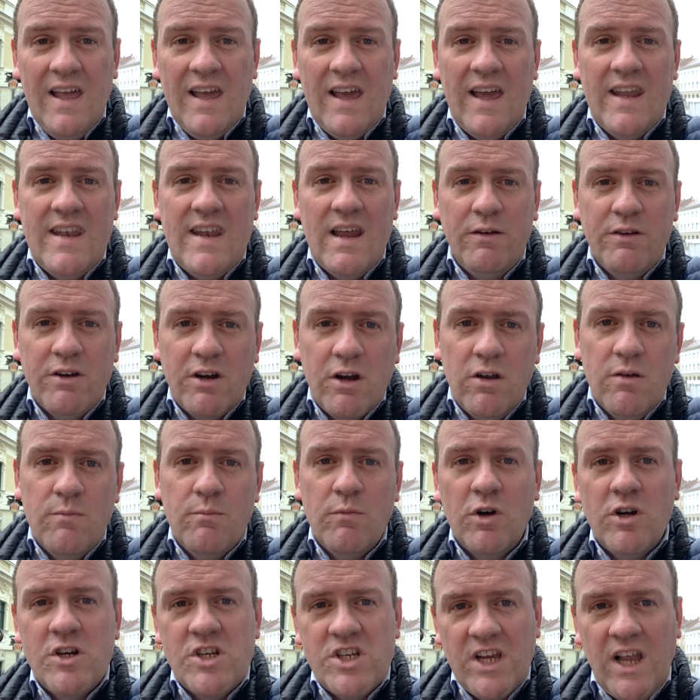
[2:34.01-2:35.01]
And now they're going to
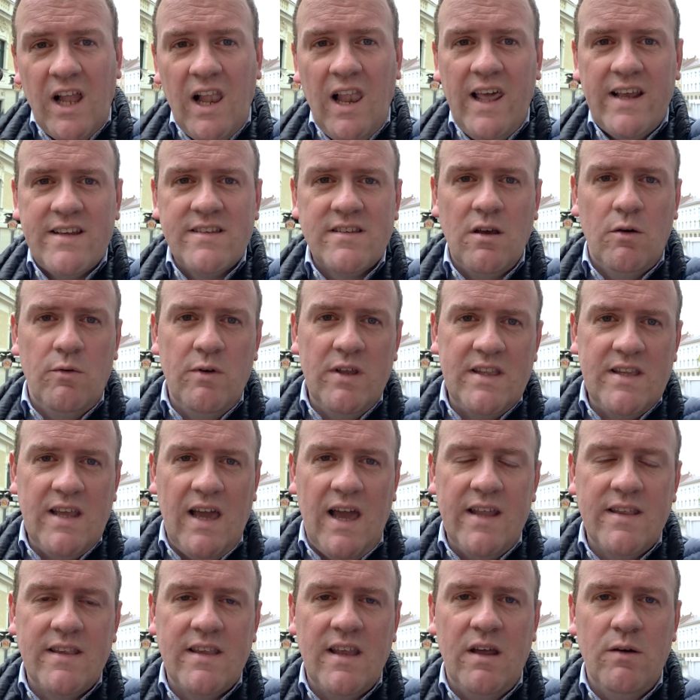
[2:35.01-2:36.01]
merge Alexa with
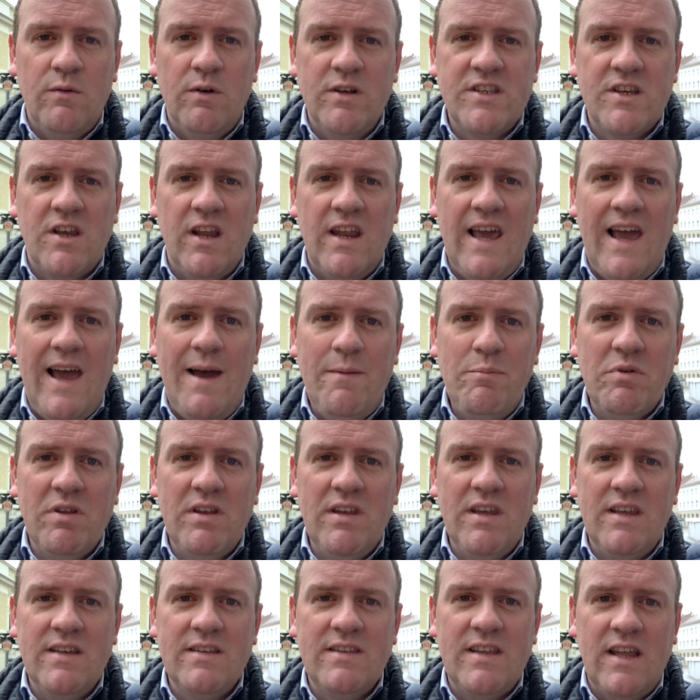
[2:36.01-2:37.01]
that. And what's going to
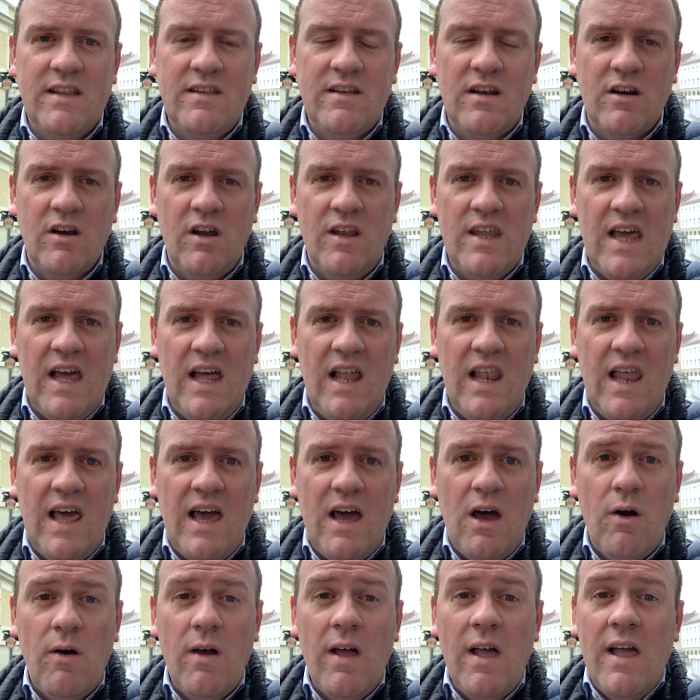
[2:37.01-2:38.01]
happen is that they're going to
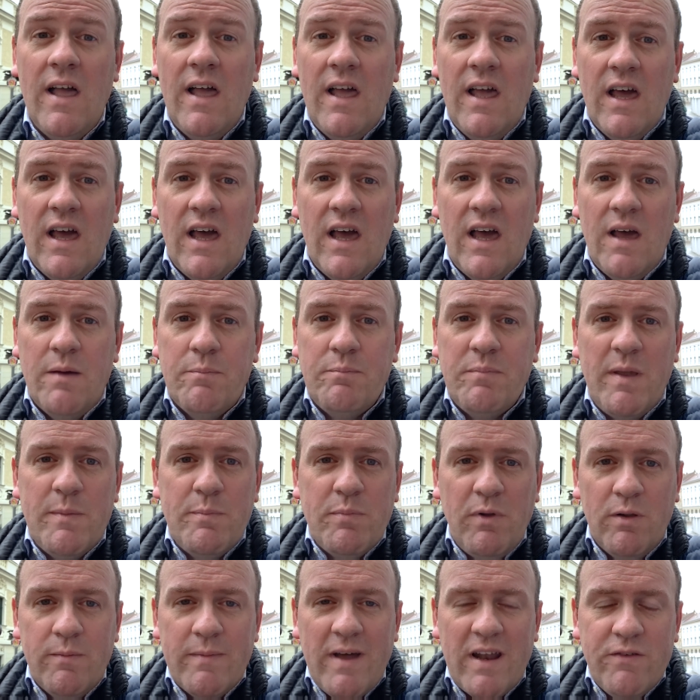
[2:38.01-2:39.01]
allow uh,
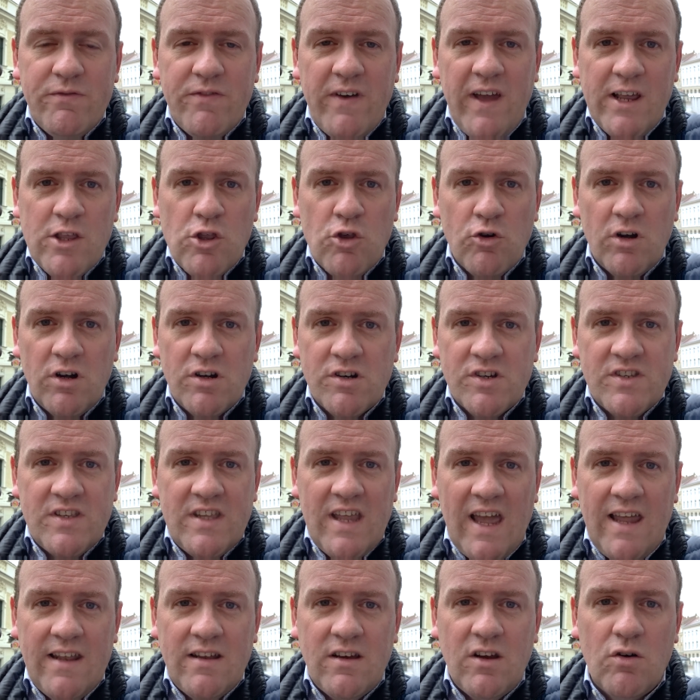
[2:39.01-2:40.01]
people, manufacturers
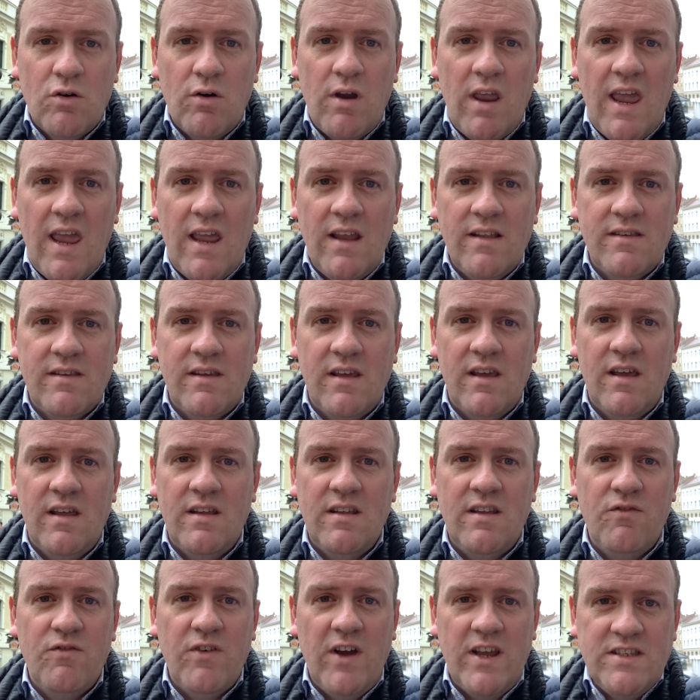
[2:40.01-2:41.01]
that create uh,
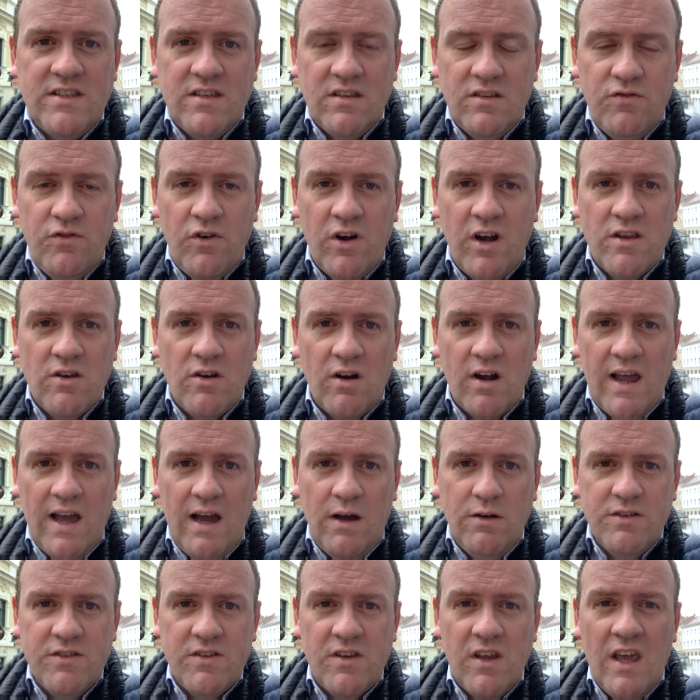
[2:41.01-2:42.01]
devices for in your
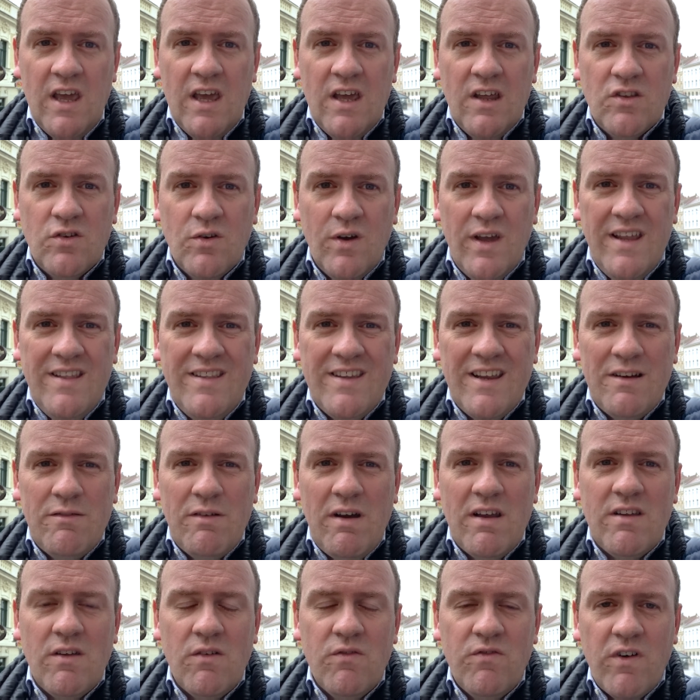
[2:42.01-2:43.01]
house to
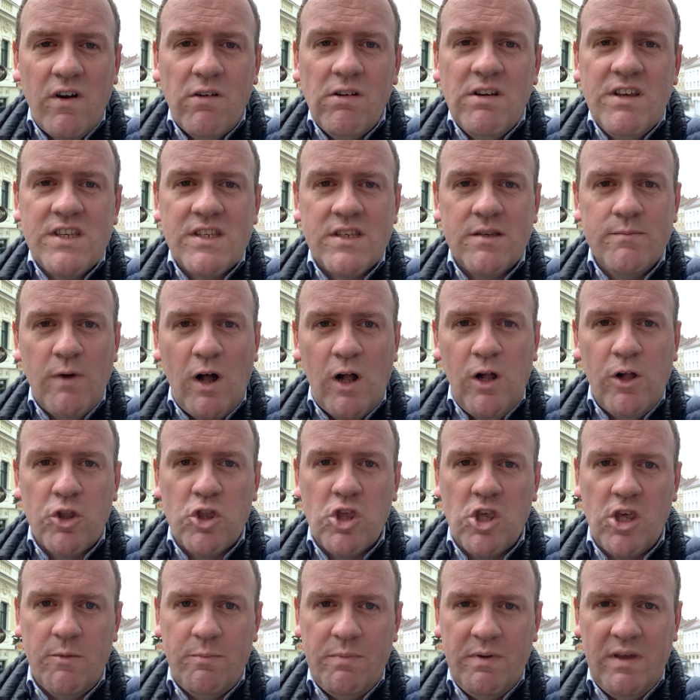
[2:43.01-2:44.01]
integrate a very small
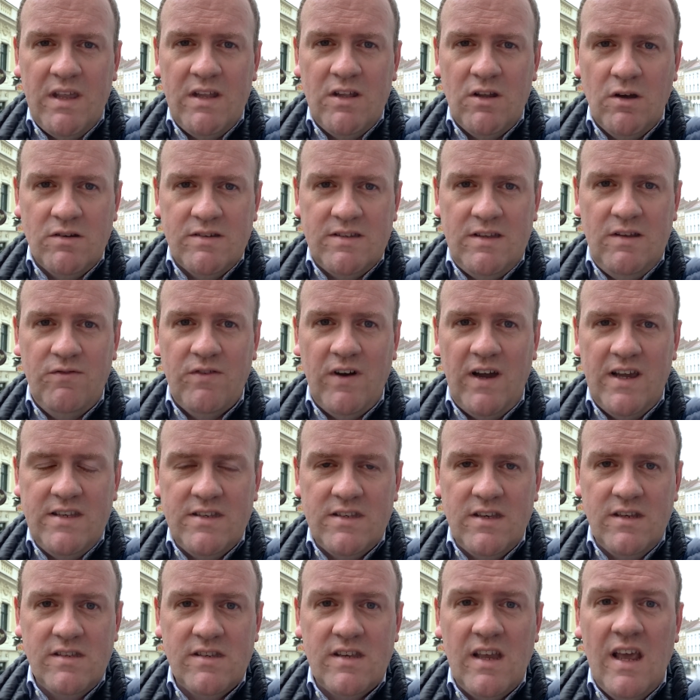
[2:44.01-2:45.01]
chip in those
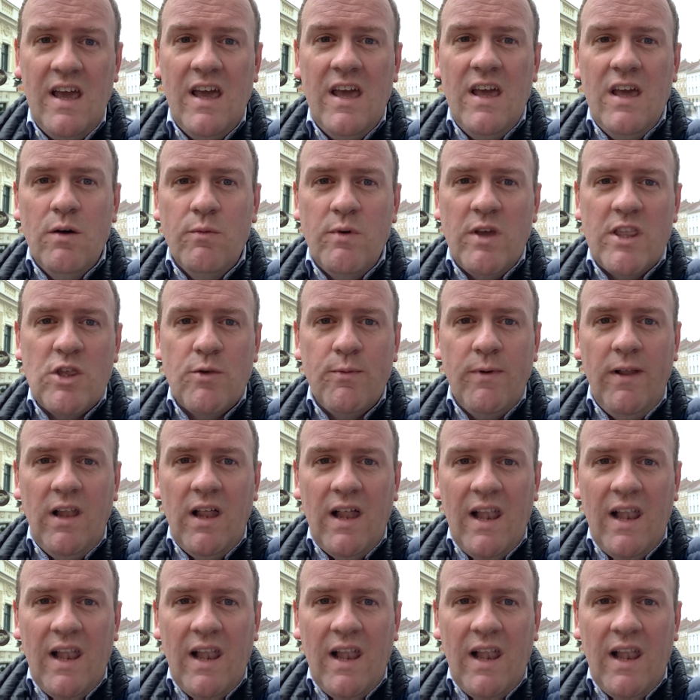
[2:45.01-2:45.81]
devices which will